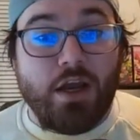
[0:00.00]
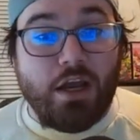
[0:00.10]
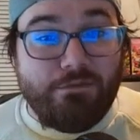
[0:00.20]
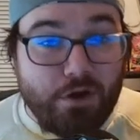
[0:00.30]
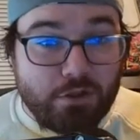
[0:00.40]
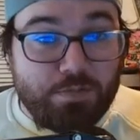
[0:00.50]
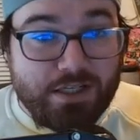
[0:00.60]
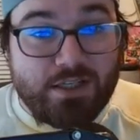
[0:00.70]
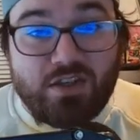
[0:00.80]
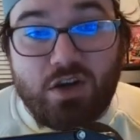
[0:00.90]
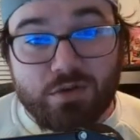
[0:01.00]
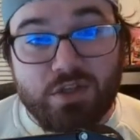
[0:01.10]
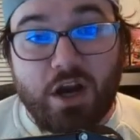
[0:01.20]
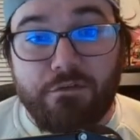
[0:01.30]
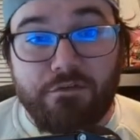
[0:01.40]
if those pieces don't
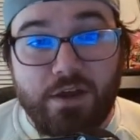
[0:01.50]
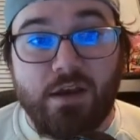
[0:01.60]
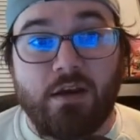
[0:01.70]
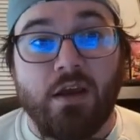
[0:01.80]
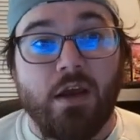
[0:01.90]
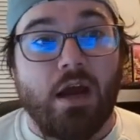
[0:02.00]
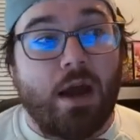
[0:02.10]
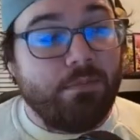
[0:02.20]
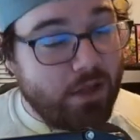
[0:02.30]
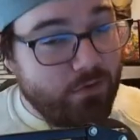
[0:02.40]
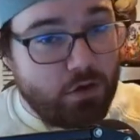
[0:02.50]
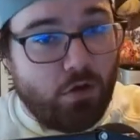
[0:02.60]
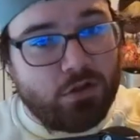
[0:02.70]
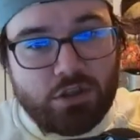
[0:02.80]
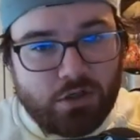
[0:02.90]
start fitting, I'm giving
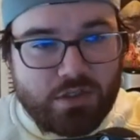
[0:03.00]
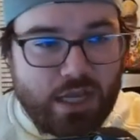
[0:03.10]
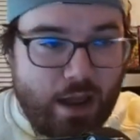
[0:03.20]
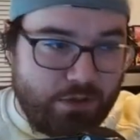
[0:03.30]
Nolan Jones time.